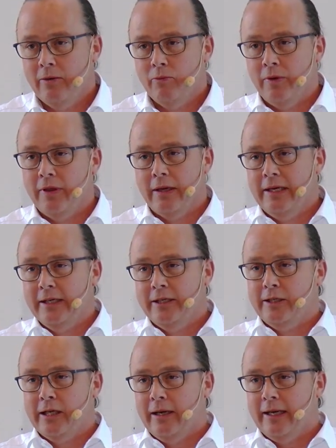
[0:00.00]
with the
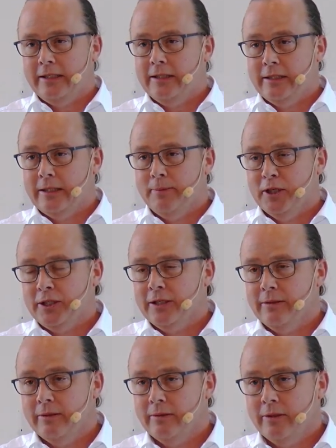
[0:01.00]
digital
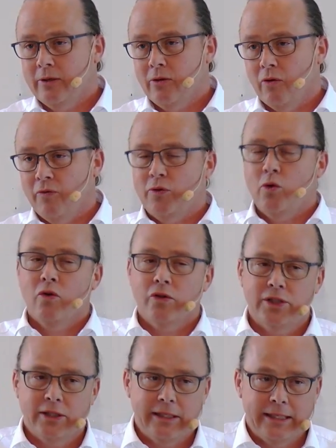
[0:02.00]
exhibition. Of
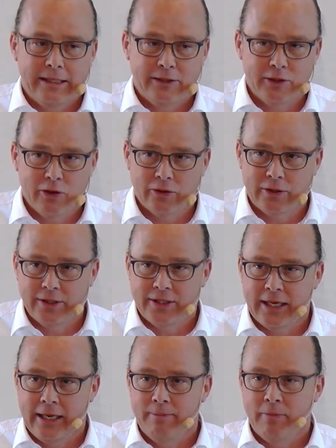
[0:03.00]
course, it is not the
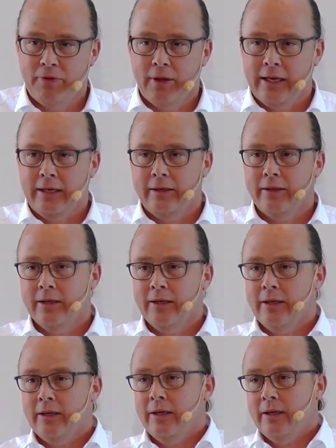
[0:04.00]
same thing.
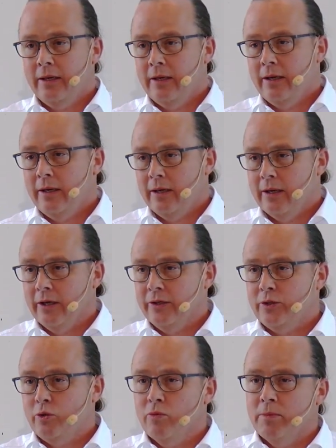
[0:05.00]

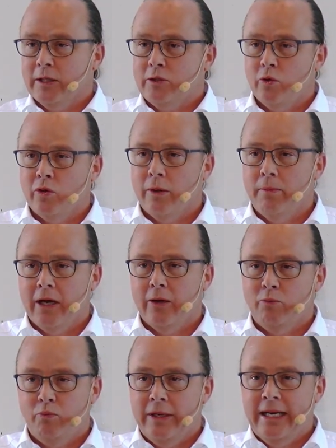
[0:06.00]
As Thomas talked
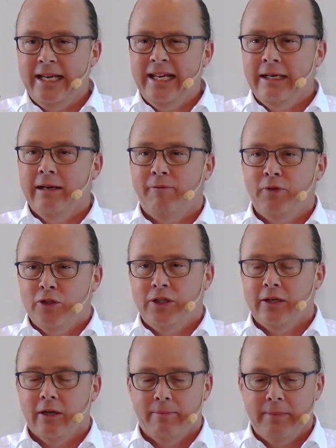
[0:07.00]
about, we need a
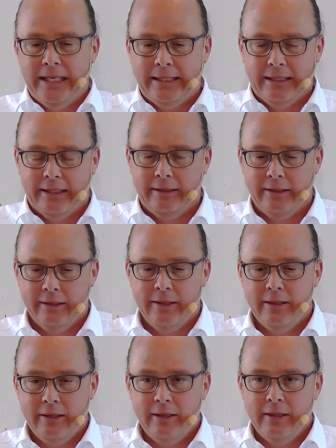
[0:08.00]
physical meeting.
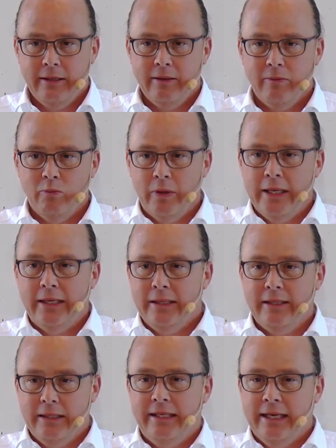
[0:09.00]

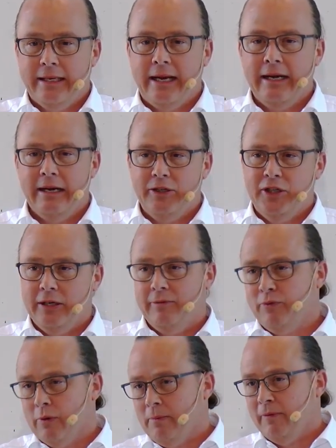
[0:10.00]
We get energy
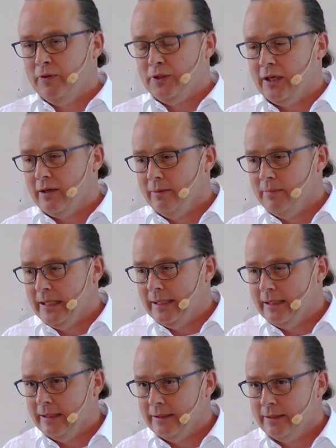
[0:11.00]
from the physical
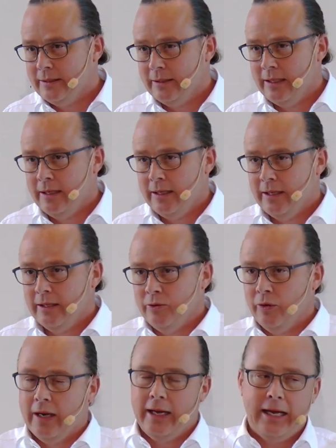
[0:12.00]
meetings.
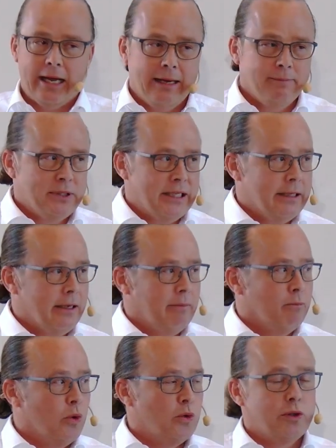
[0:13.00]
Today, I'm
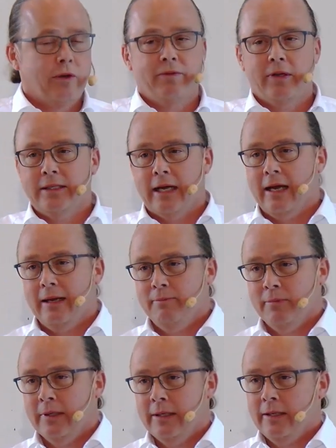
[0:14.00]
sitting most of the time